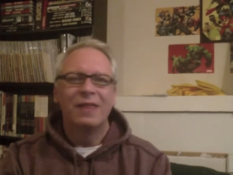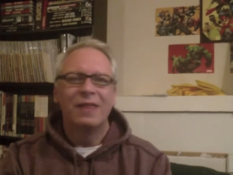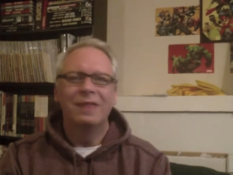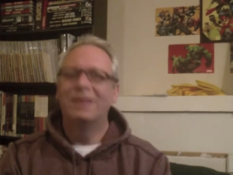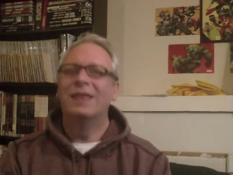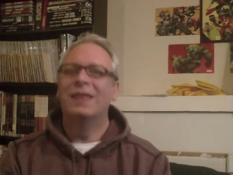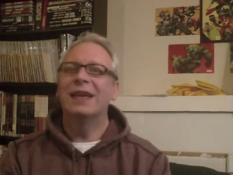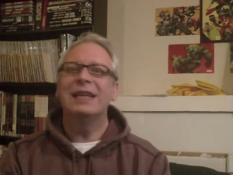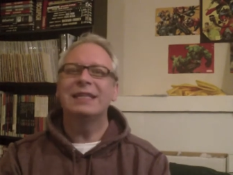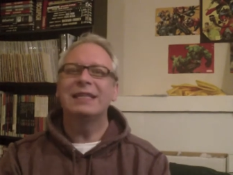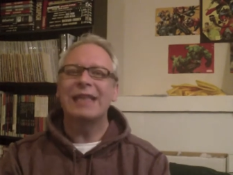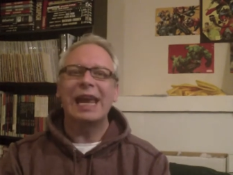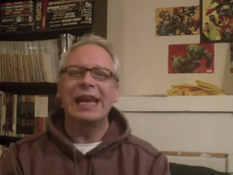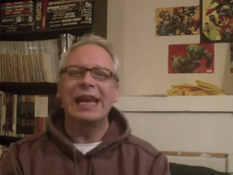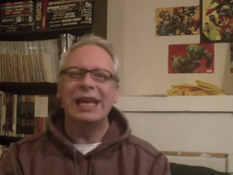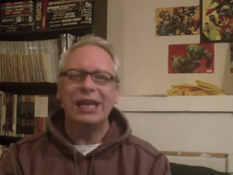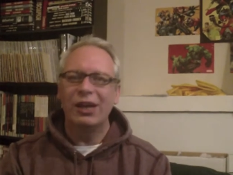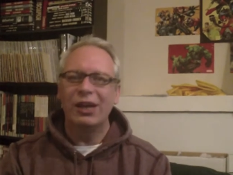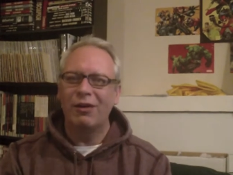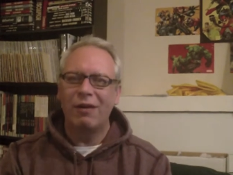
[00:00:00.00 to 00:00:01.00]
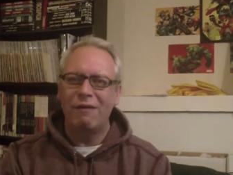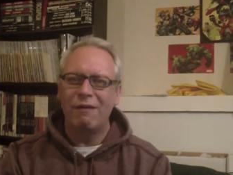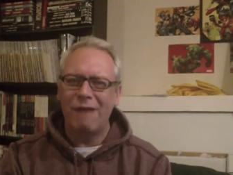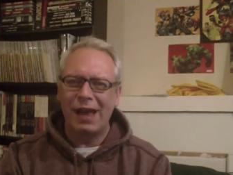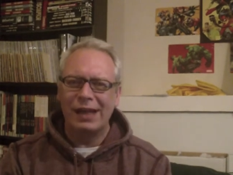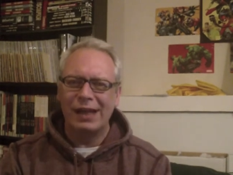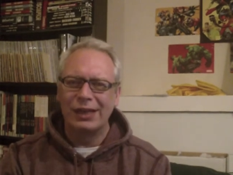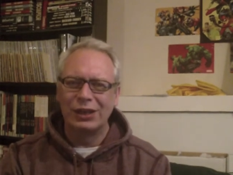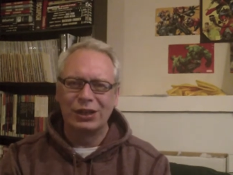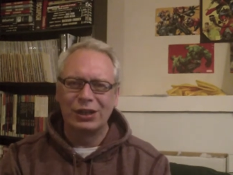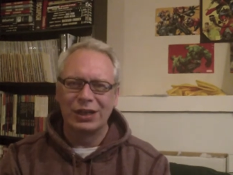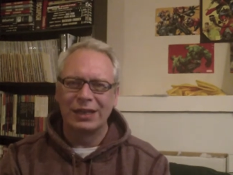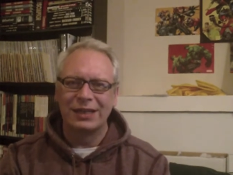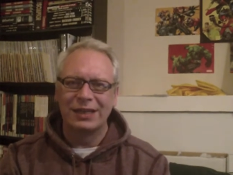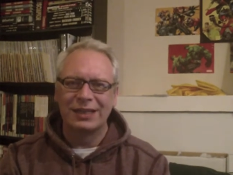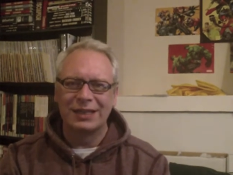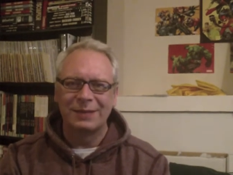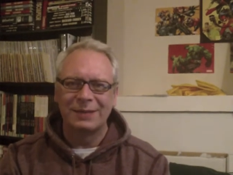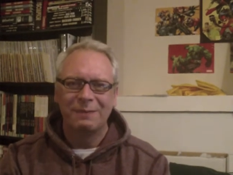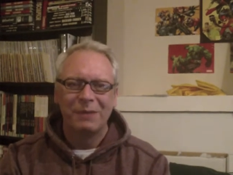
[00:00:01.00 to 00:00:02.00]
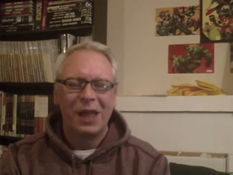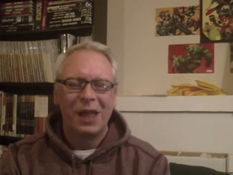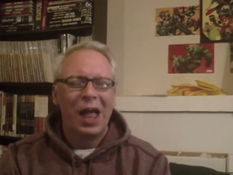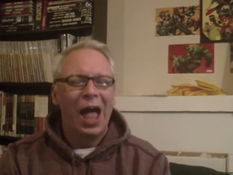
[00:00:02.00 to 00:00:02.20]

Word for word: this ain't your Avengers.